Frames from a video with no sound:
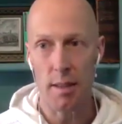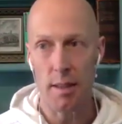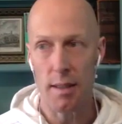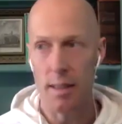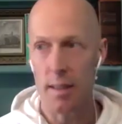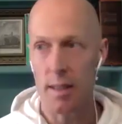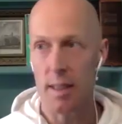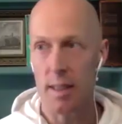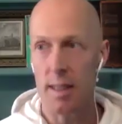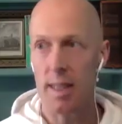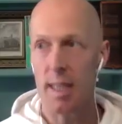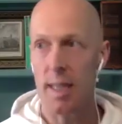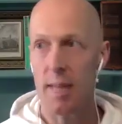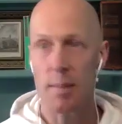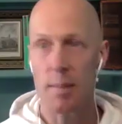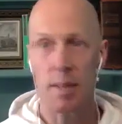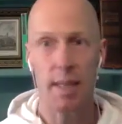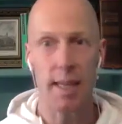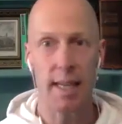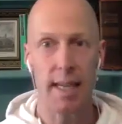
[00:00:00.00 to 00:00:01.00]
it just
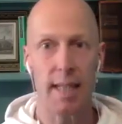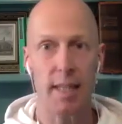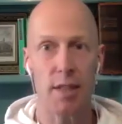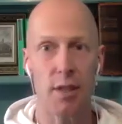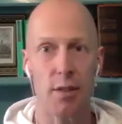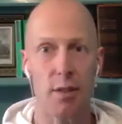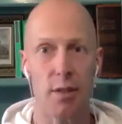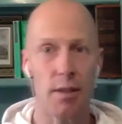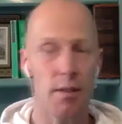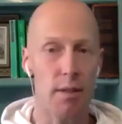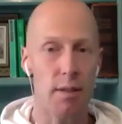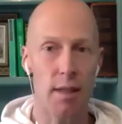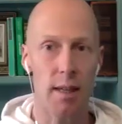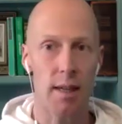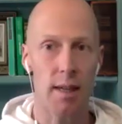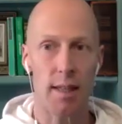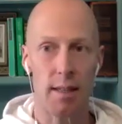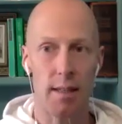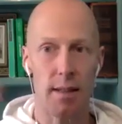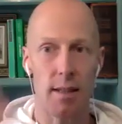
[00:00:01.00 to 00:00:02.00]
comes and gets you, and you
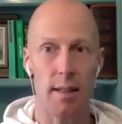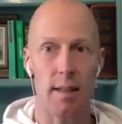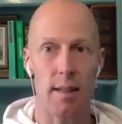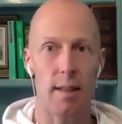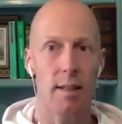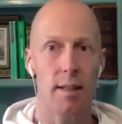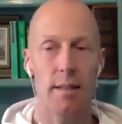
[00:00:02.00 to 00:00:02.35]
realize that,